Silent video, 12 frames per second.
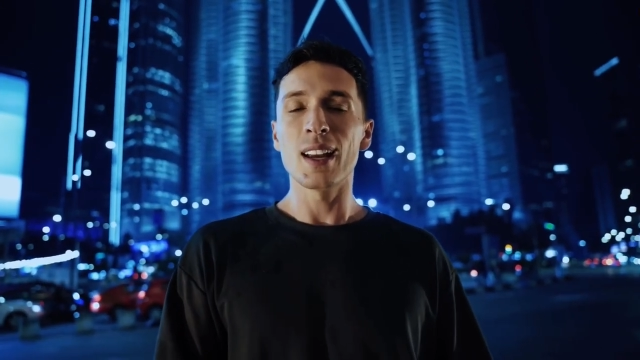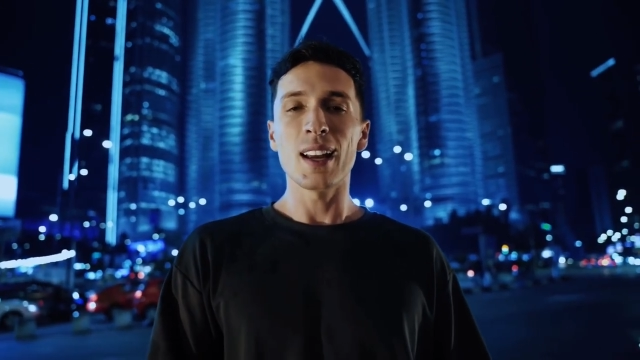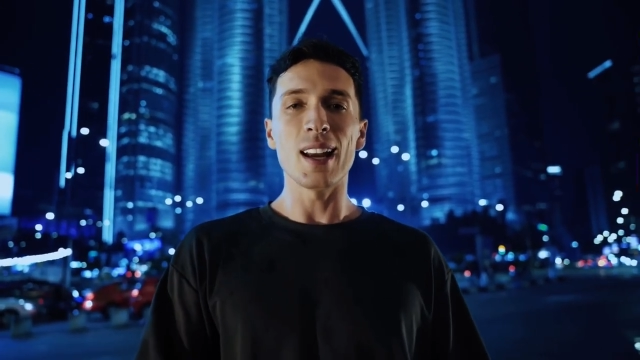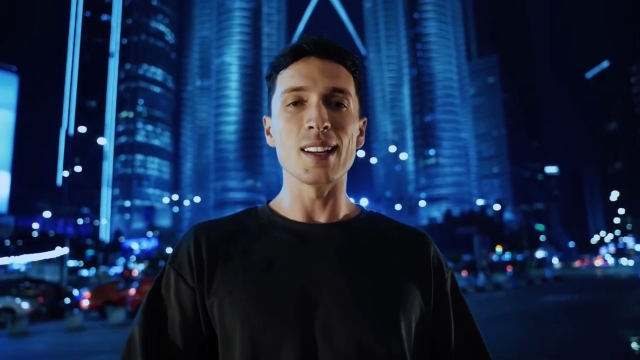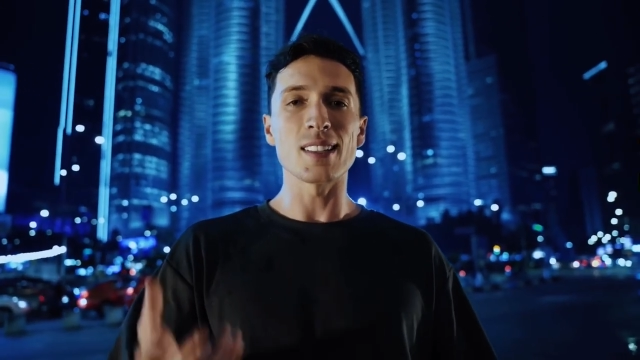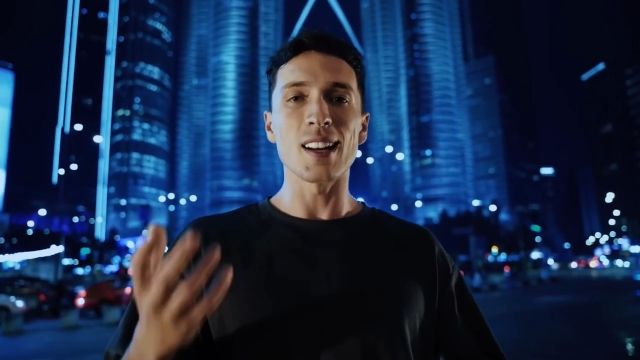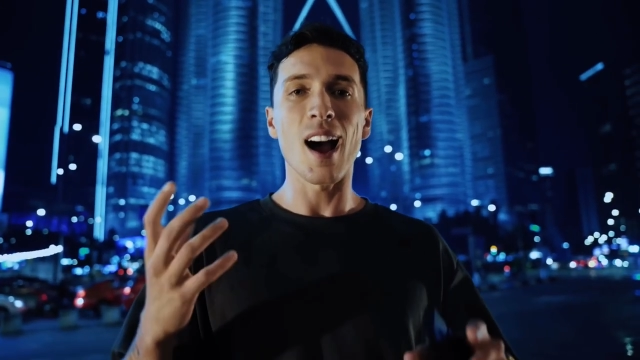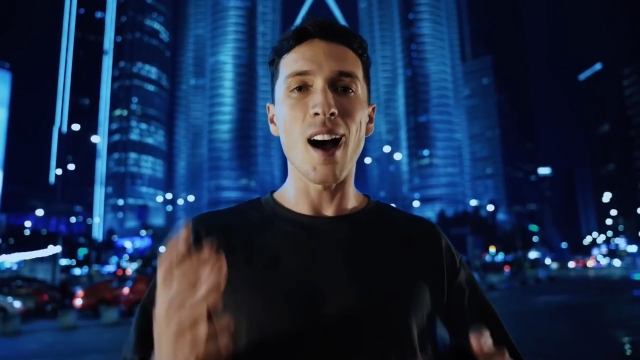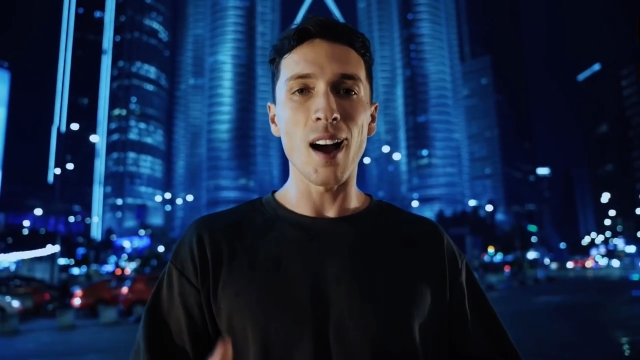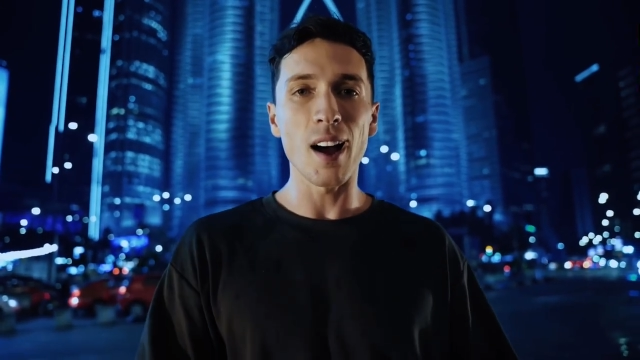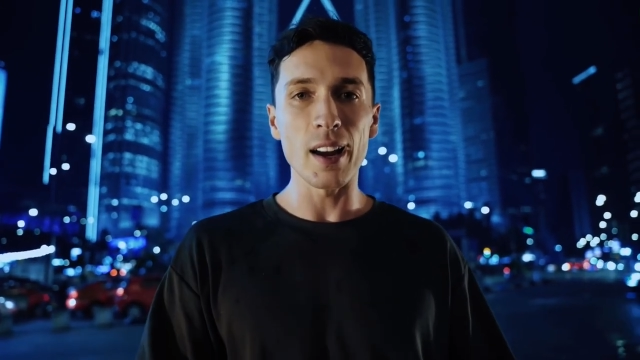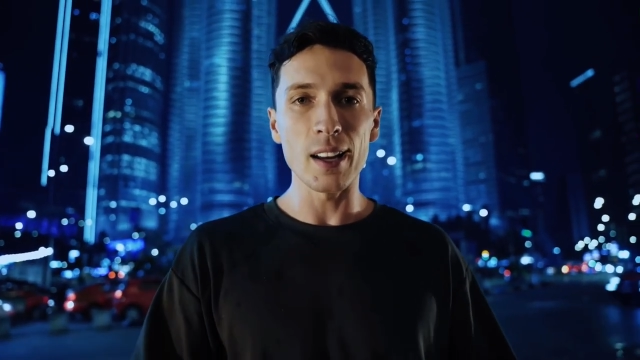is in
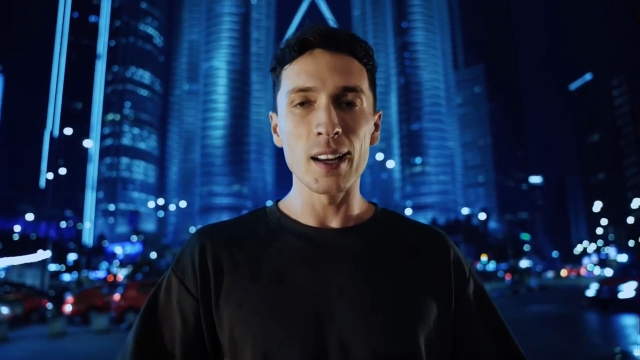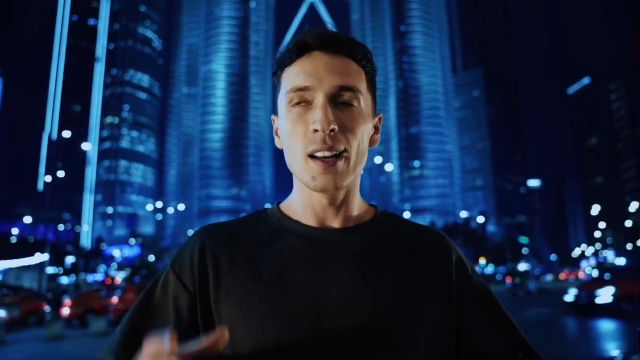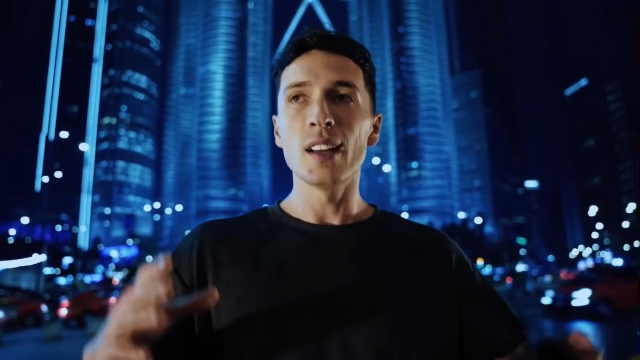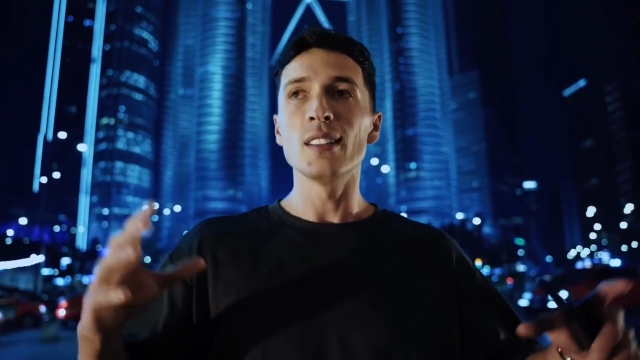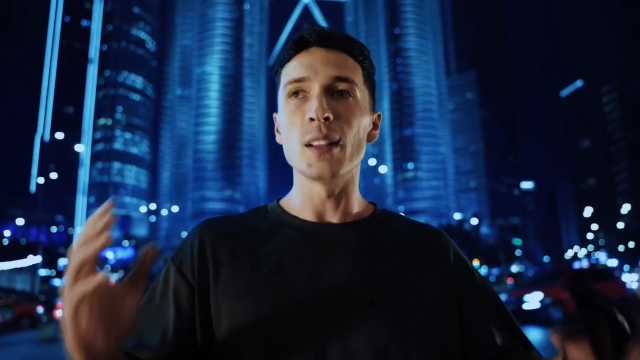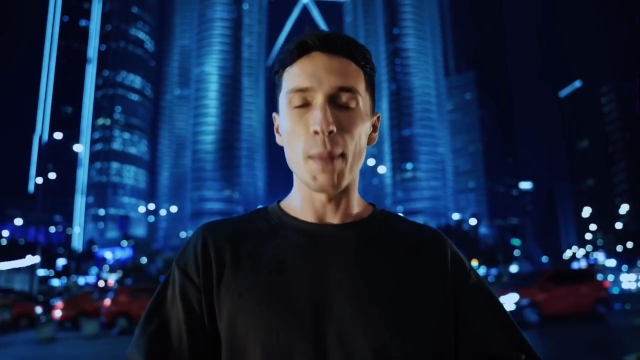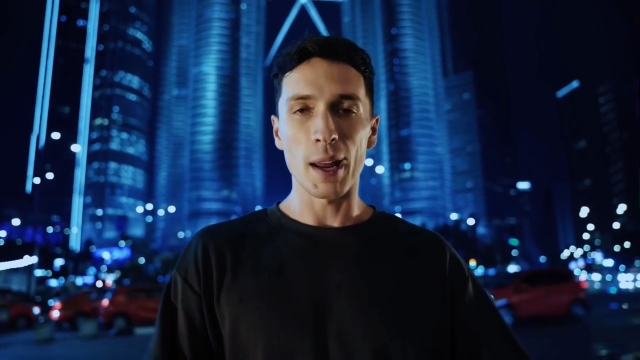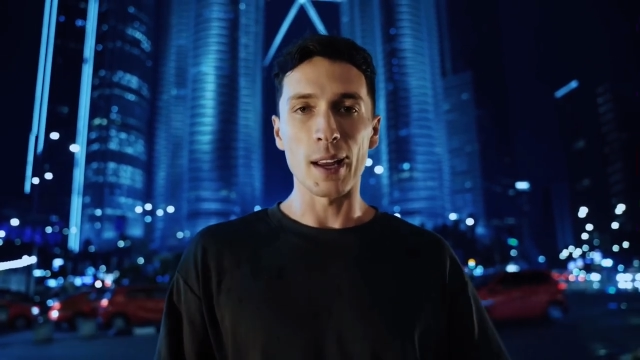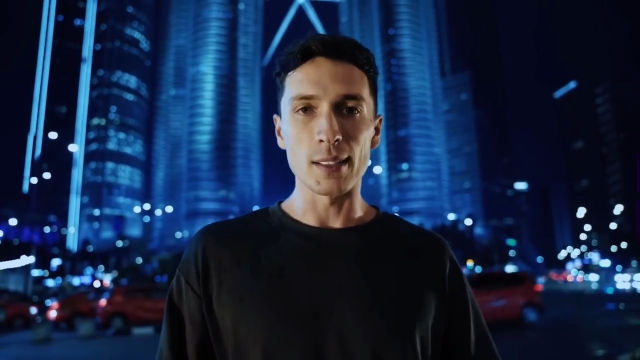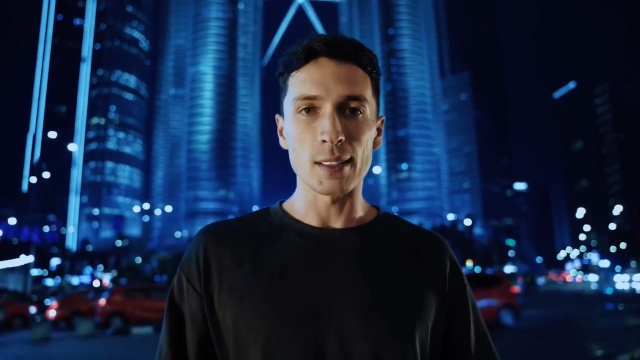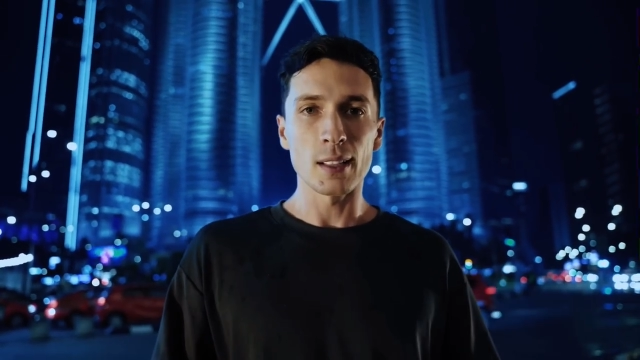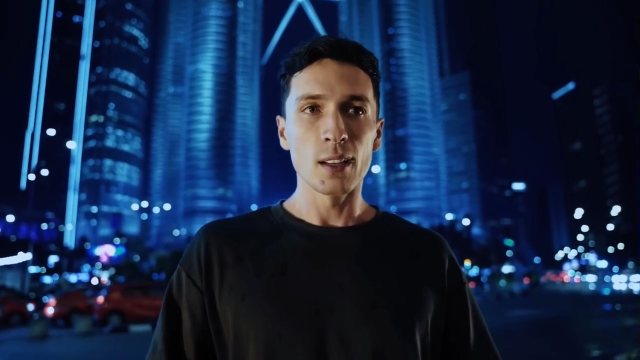high
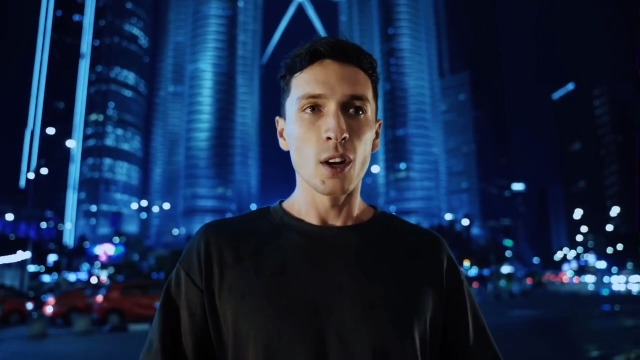demand.